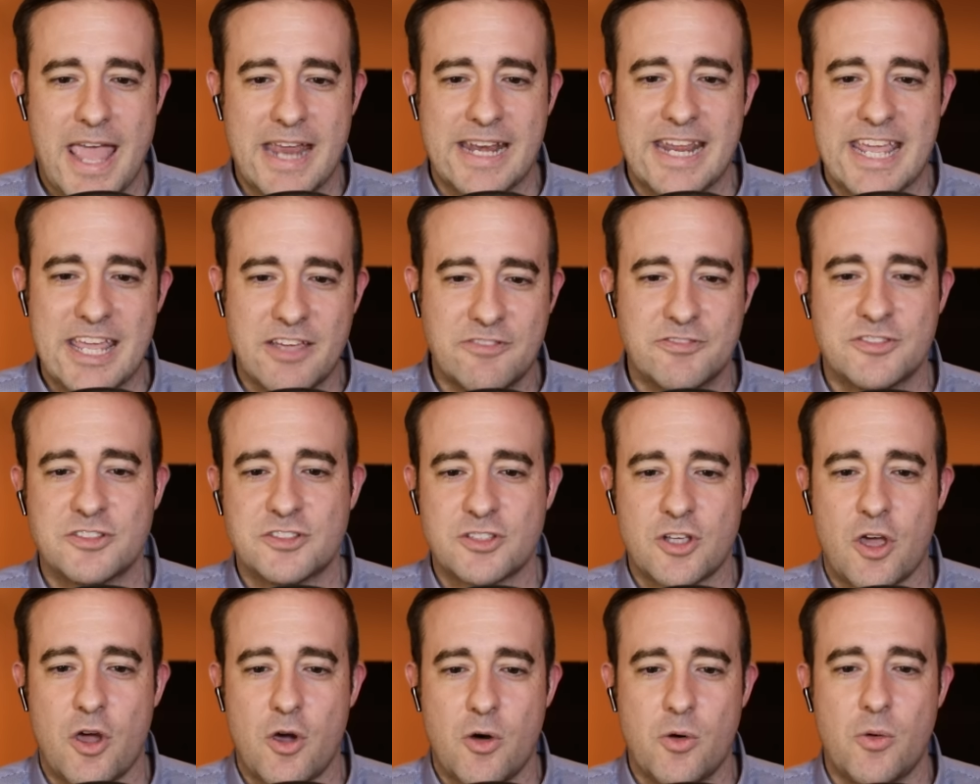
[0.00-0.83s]
And if
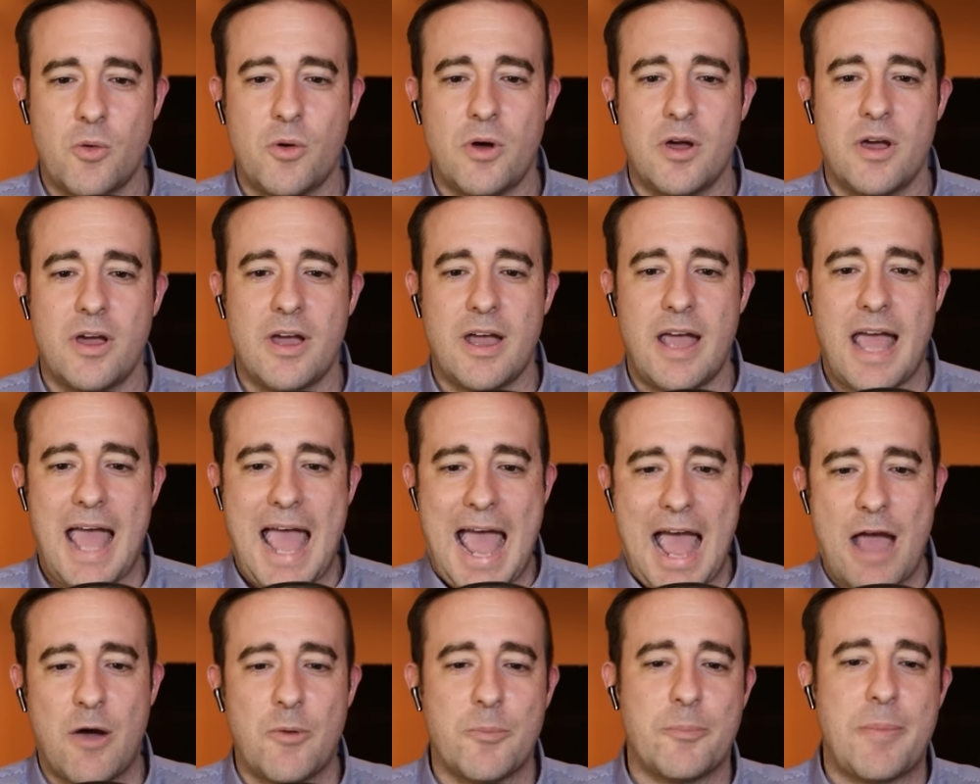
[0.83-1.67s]
so,
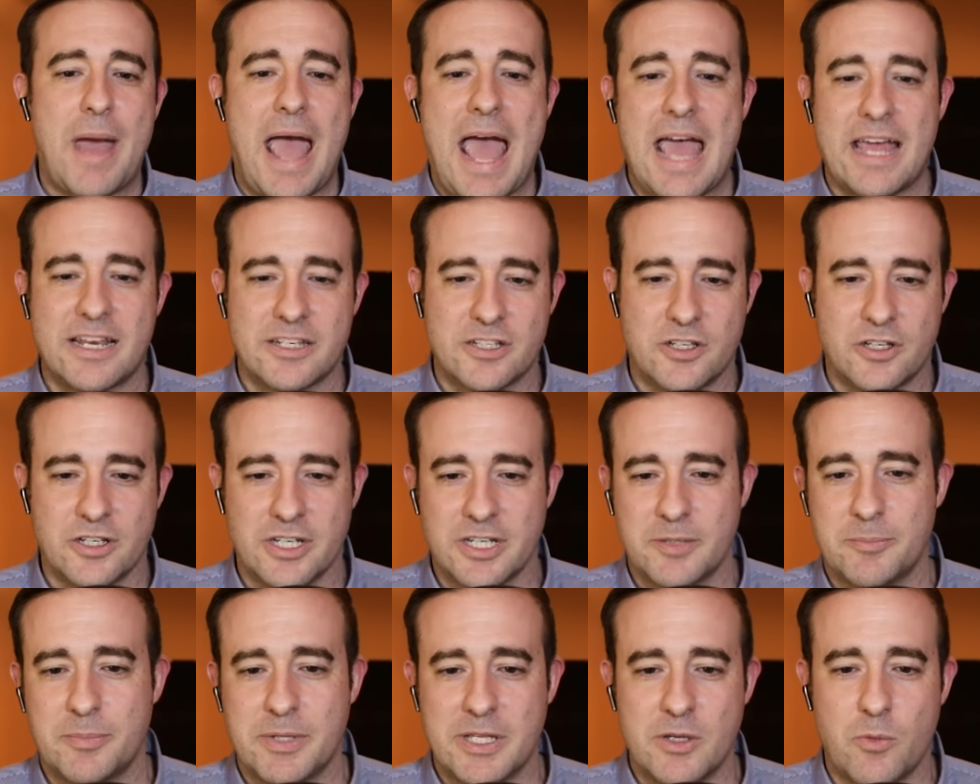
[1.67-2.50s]
how bad
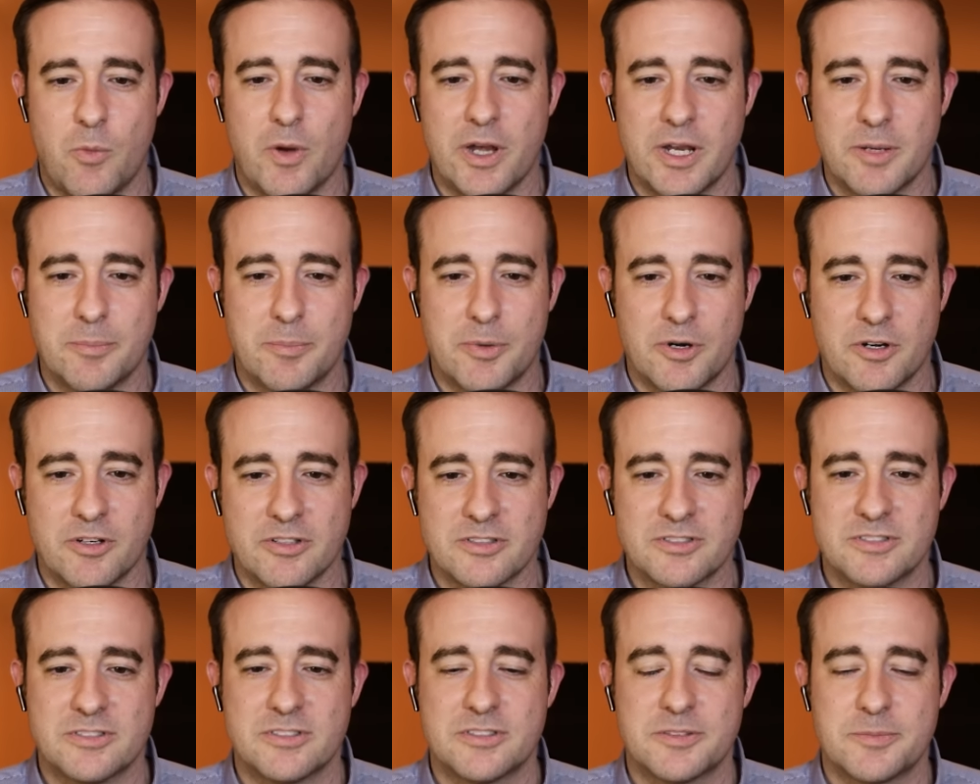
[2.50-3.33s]
could it be when it
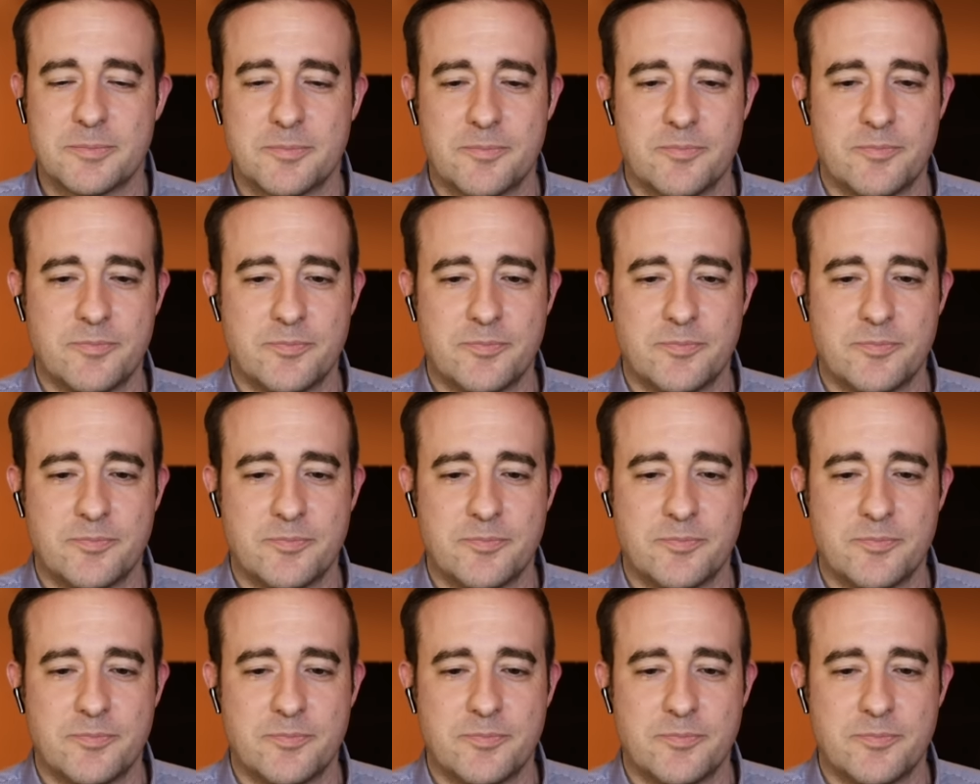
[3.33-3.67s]
bursts?